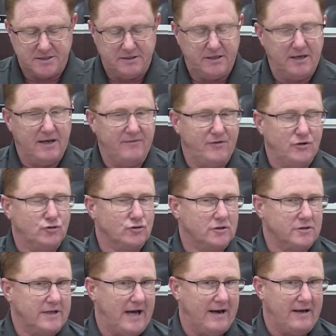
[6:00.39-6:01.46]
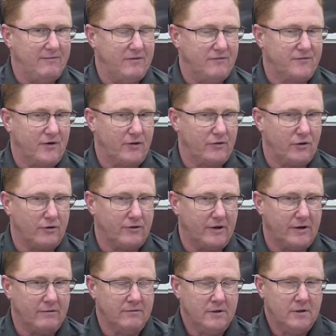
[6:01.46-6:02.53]
and then if you drill down even further,
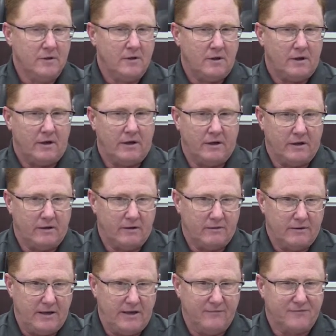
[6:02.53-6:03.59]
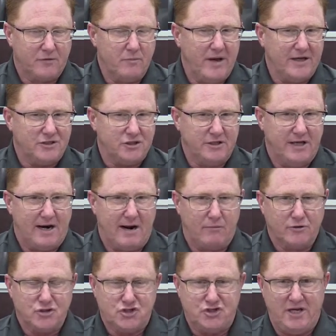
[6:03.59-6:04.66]
the information that I
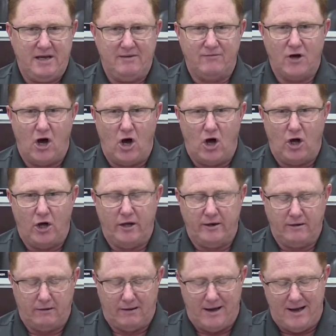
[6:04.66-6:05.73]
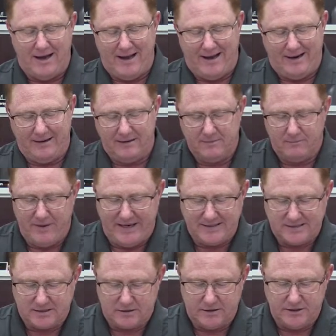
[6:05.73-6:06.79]
received online
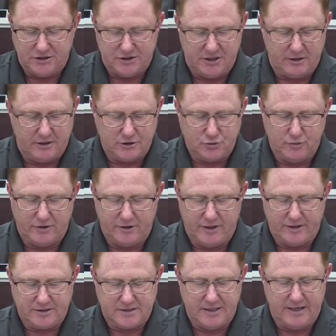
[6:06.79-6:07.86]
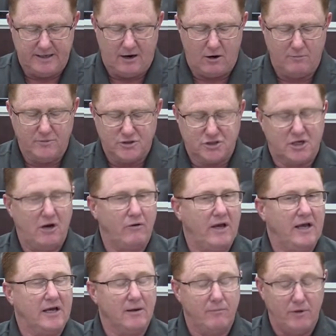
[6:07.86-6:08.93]
basically shares with us that our
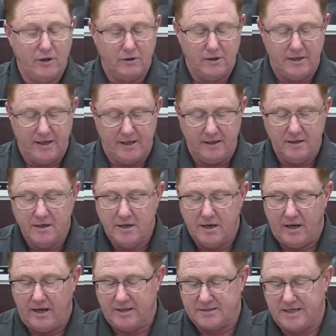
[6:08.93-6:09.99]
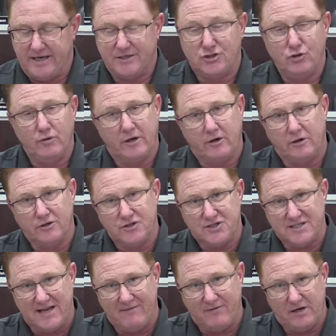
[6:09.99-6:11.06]
Muskogee community has had
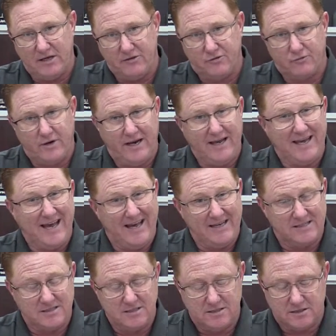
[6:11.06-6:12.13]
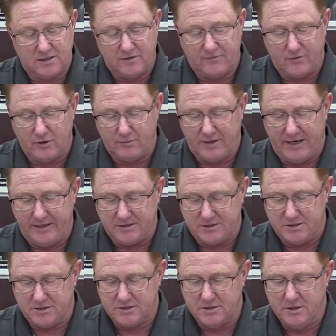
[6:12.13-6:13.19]
273 cases, confirmed
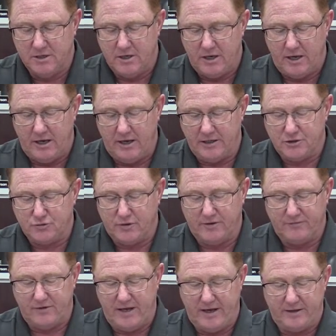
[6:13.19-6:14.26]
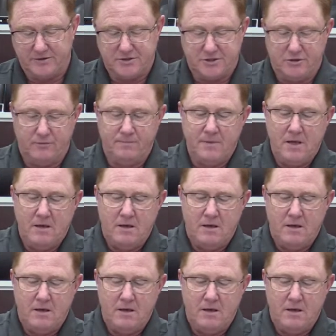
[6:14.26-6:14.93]
cases, and 12 deaths. So